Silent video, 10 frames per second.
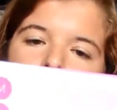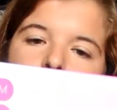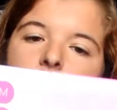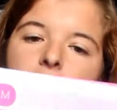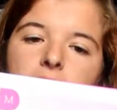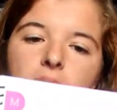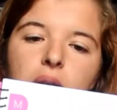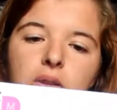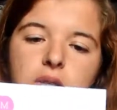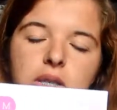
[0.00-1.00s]
week, and
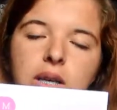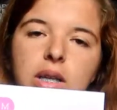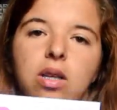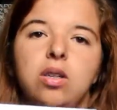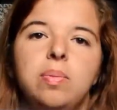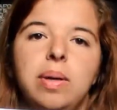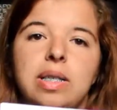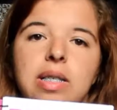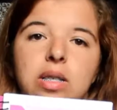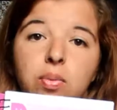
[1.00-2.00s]
you just little
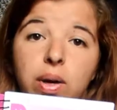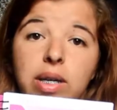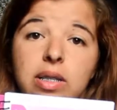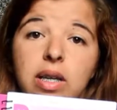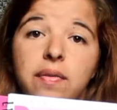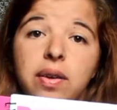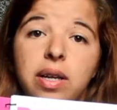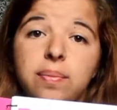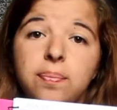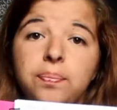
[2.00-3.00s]
spaces to write stuff
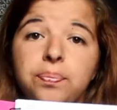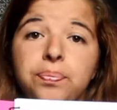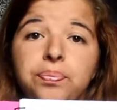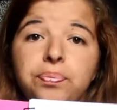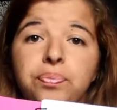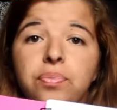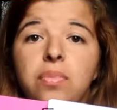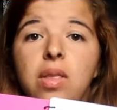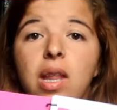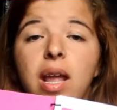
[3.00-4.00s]
in.
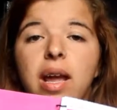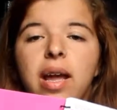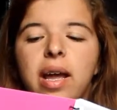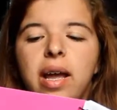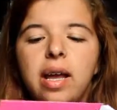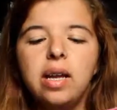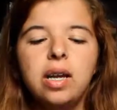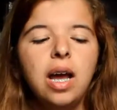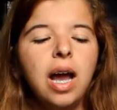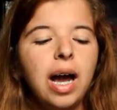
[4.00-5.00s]

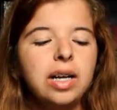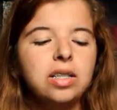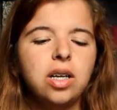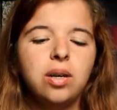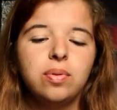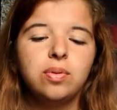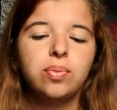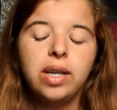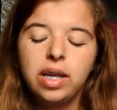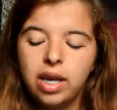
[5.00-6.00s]
And I just thought it was
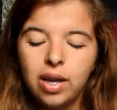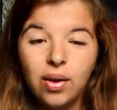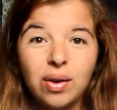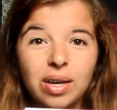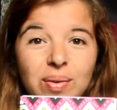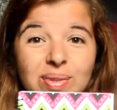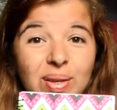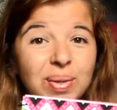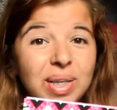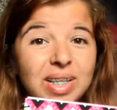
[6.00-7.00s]
really cute, and it was
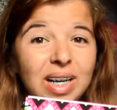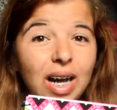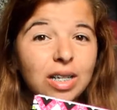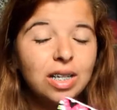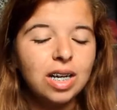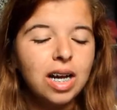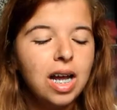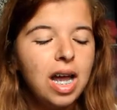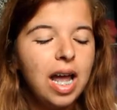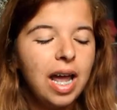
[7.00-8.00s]
only $1.
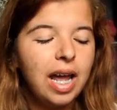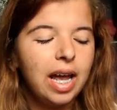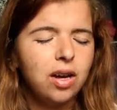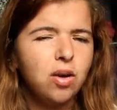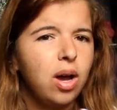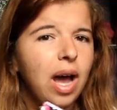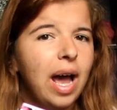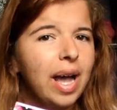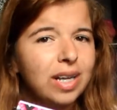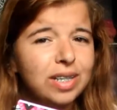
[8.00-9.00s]
And
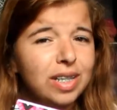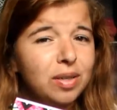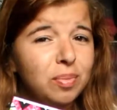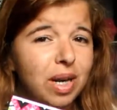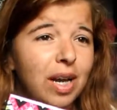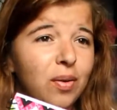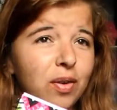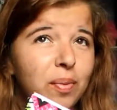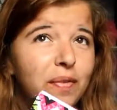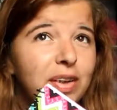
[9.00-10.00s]
I actually didn't buy it.
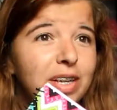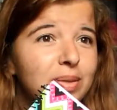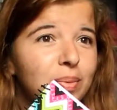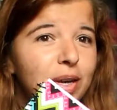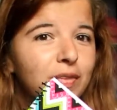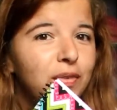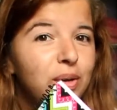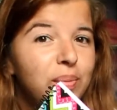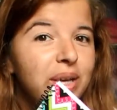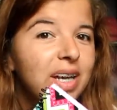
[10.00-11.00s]
One of my friends bought it
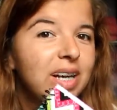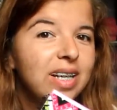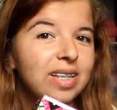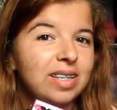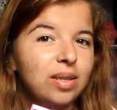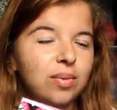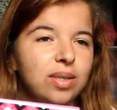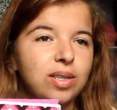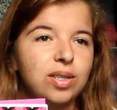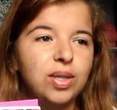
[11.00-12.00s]
for me because there
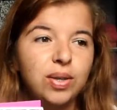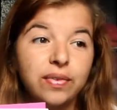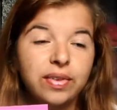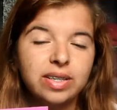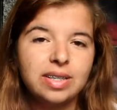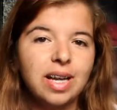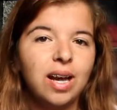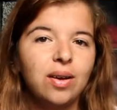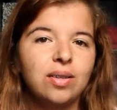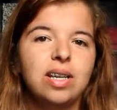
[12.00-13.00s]
was 2 different
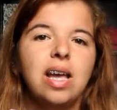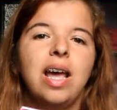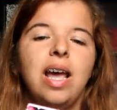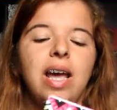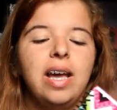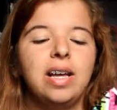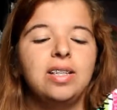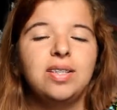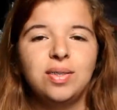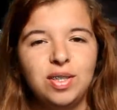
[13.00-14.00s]
styles.
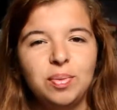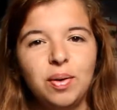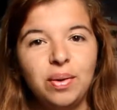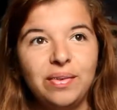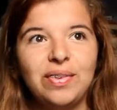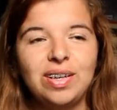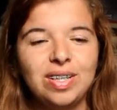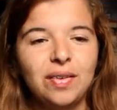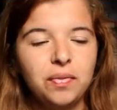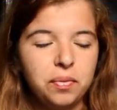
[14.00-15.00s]
And so she bought one for
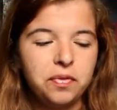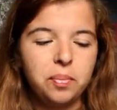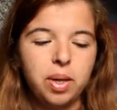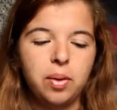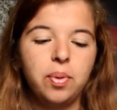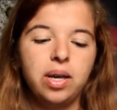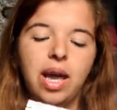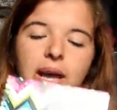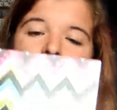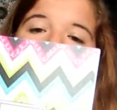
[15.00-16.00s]
herself and one for me. But
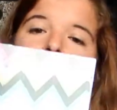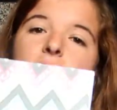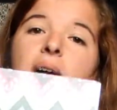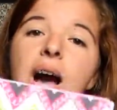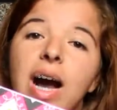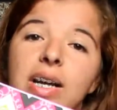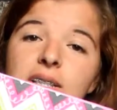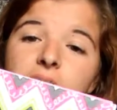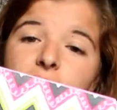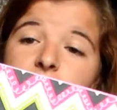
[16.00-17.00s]
yeah, so I
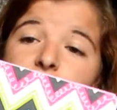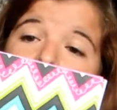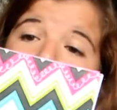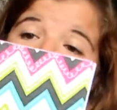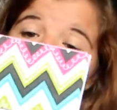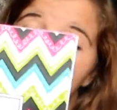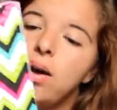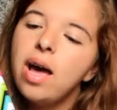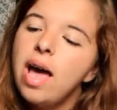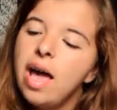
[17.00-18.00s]
just thought it was really cute,
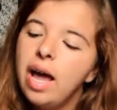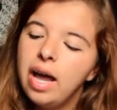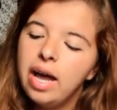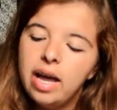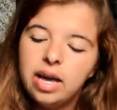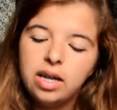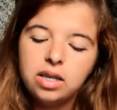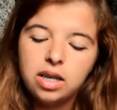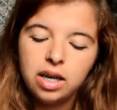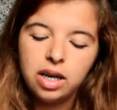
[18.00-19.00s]

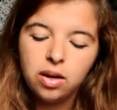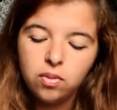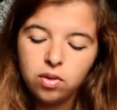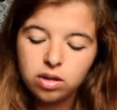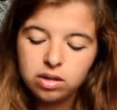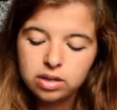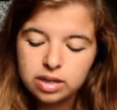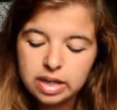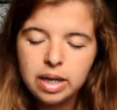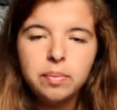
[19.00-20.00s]
and it will
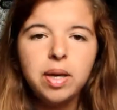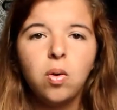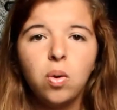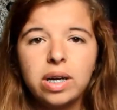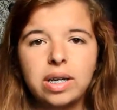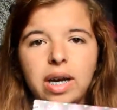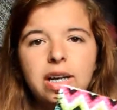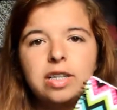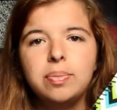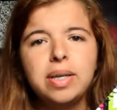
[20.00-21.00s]
keep me
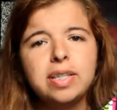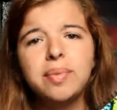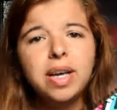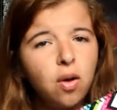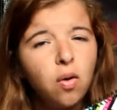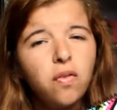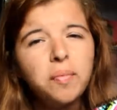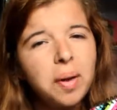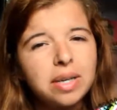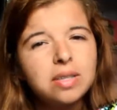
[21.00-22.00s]
organized because my goal for
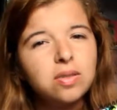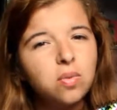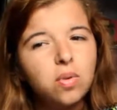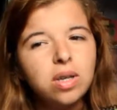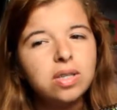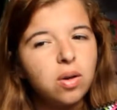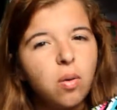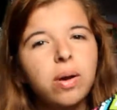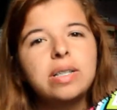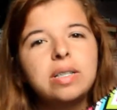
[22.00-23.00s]
back to school is
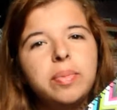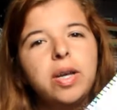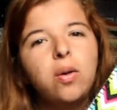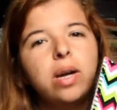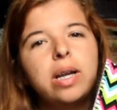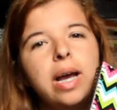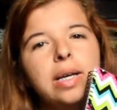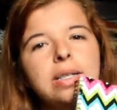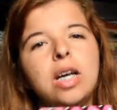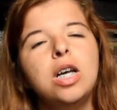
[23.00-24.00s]
always to be
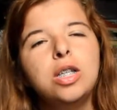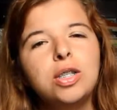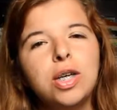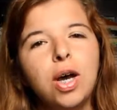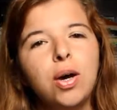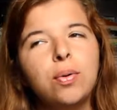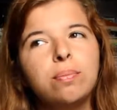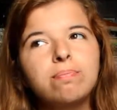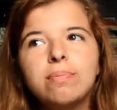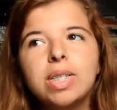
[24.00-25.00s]
organized. So
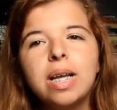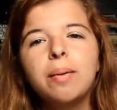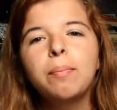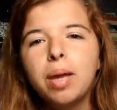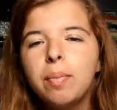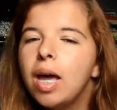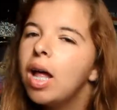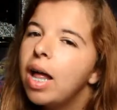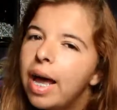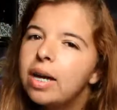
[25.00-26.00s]
maybe
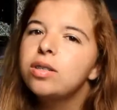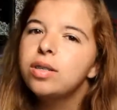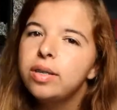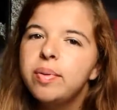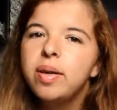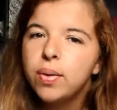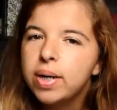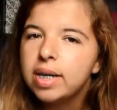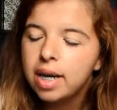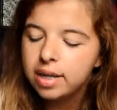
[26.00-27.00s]
I'll actually be
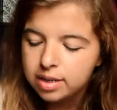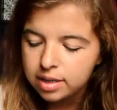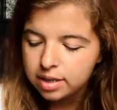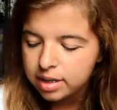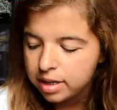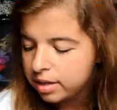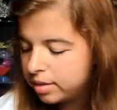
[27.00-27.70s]
organized this year.